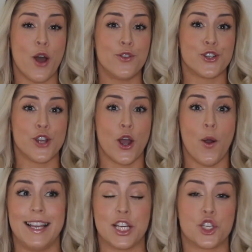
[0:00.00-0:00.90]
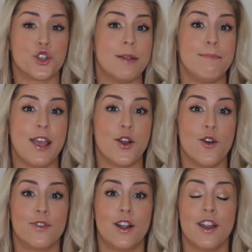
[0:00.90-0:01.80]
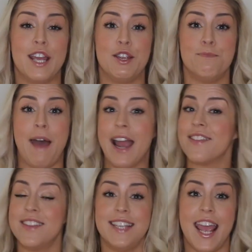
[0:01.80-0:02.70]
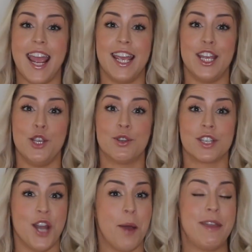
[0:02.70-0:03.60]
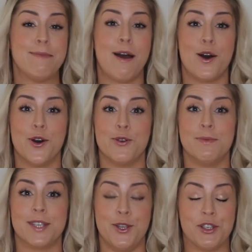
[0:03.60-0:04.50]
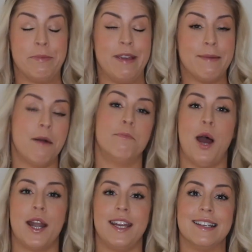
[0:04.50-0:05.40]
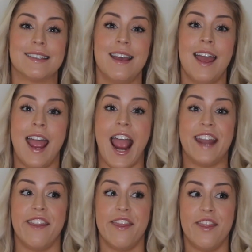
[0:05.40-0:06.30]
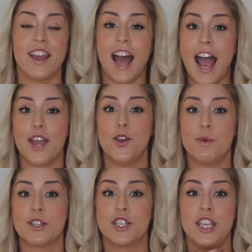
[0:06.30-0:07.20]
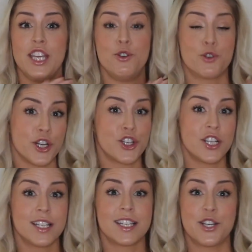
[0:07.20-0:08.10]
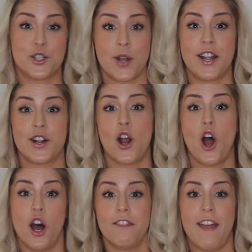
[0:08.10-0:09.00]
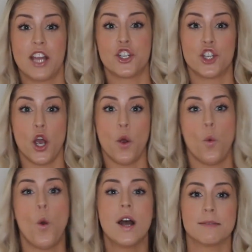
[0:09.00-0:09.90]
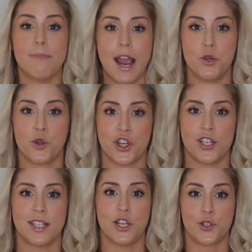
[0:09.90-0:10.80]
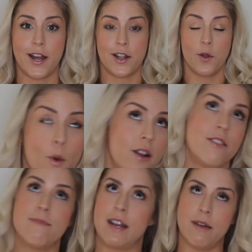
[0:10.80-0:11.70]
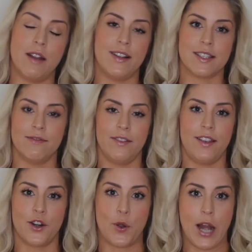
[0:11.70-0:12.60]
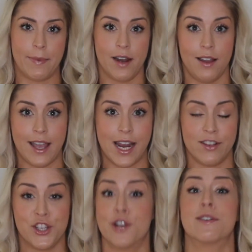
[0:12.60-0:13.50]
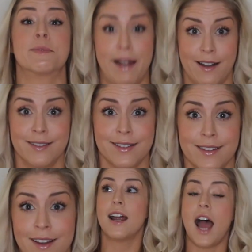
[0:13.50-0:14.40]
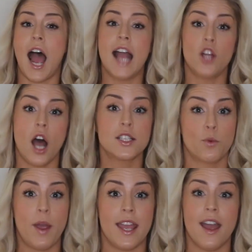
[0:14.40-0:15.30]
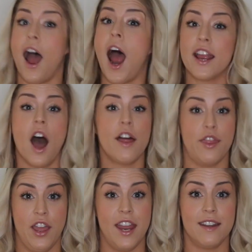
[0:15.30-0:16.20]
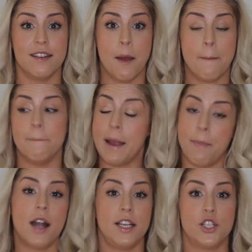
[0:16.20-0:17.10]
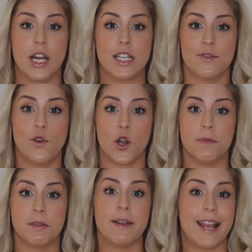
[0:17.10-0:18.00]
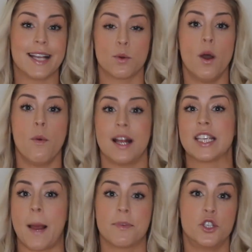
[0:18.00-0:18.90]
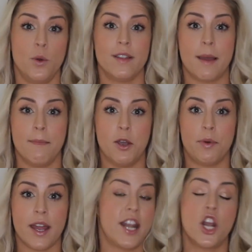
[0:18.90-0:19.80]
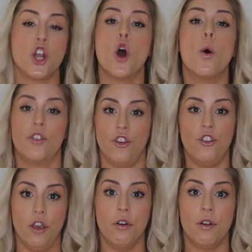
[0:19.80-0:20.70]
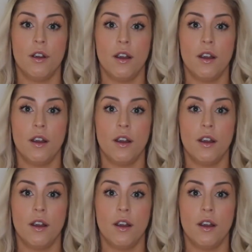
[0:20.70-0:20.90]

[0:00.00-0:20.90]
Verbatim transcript: know the show Extreme Makeover, it, back in the day, it used to not be about homes, it used to be about bodies. And the guy who was the nutritionist and trainer on that show was my nutritionist and trainer. One of the many benefits of living and growing up in LA and having generous parents. I lost weight, I got thin, my body transformed, but guess what? When I stopped doing that meal plan, I didn't know what to do.